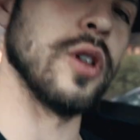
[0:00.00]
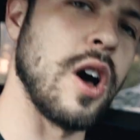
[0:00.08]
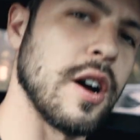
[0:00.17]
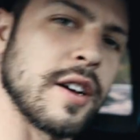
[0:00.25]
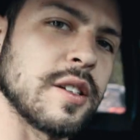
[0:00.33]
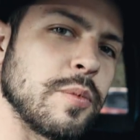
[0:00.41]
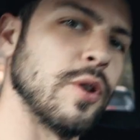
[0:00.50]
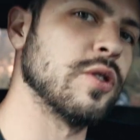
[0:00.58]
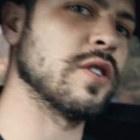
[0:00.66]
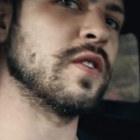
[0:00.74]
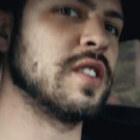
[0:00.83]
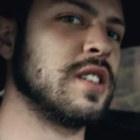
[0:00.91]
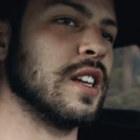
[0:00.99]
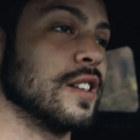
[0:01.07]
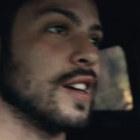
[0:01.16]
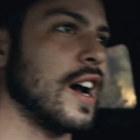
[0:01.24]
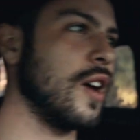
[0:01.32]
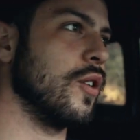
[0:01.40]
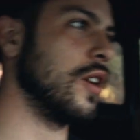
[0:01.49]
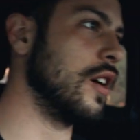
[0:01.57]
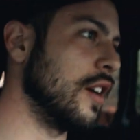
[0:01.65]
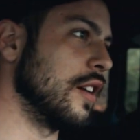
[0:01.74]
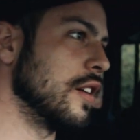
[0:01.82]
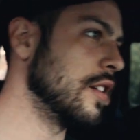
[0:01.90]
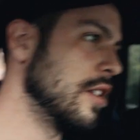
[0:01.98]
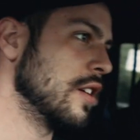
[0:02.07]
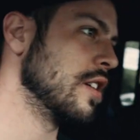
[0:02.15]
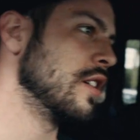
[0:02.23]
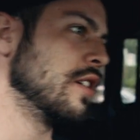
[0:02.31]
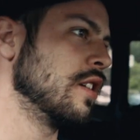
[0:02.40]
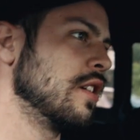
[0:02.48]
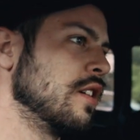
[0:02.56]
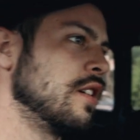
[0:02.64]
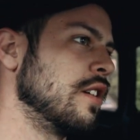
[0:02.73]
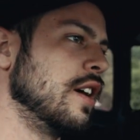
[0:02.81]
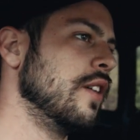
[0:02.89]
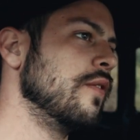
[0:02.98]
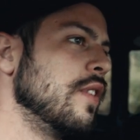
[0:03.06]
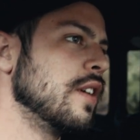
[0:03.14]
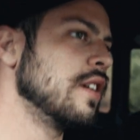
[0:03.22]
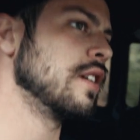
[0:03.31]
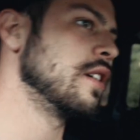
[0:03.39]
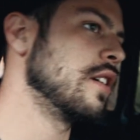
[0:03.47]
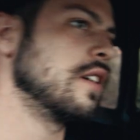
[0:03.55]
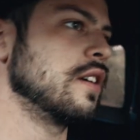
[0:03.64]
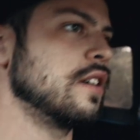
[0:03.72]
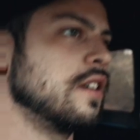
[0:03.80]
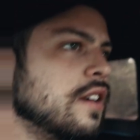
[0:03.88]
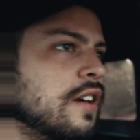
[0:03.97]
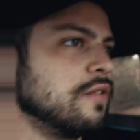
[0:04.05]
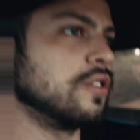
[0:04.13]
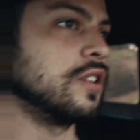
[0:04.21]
a long exposure of the CN Tower. Nice view of the city. Yep. And